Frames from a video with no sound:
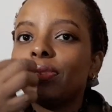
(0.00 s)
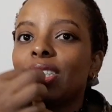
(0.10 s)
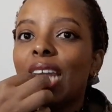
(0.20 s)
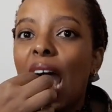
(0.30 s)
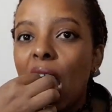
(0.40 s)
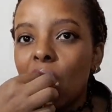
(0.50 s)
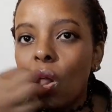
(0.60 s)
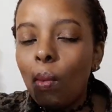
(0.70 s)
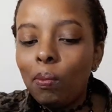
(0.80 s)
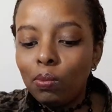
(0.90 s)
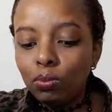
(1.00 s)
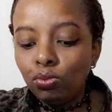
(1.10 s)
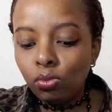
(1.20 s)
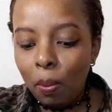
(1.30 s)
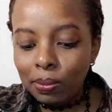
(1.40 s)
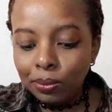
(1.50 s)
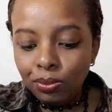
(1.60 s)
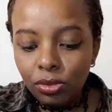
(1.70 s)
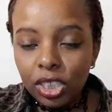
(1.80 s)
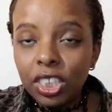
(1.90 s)
Now,
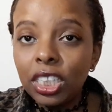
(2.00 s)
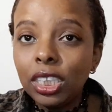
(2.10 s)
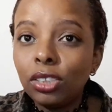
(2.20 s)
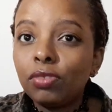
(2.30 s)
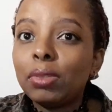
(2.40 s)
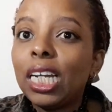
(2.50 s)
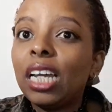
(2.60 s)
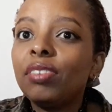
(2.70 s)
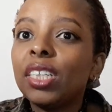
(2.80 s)
the setting of my life